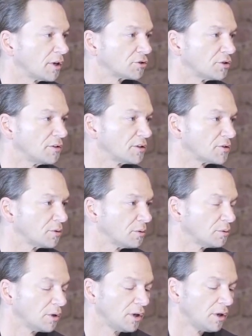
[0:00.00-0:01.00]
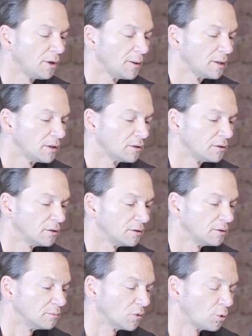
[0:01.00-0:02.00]
actually there's no
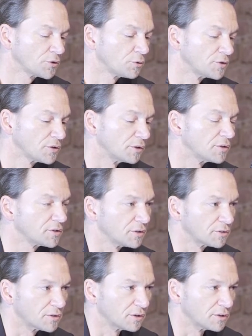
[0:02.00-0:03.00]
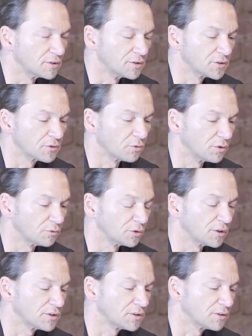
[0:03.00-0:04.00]
old school statistics that exist for
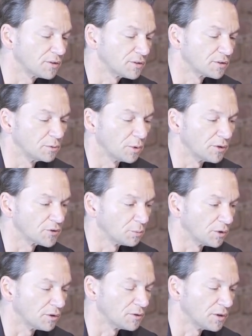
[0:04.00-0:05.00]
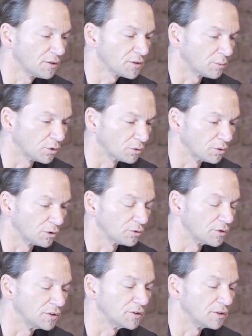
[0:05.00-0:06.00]
testing this. It depends on many things. I'm not going
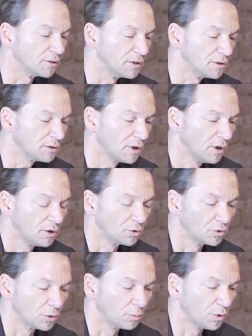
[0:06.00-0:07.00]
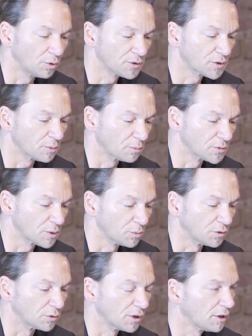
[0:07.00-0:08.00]
into detail here. You could employ some
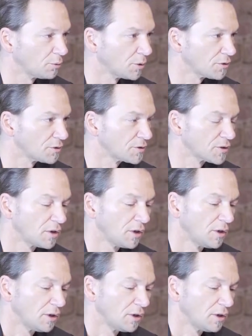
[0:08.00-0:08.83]
Monte Carlo methods.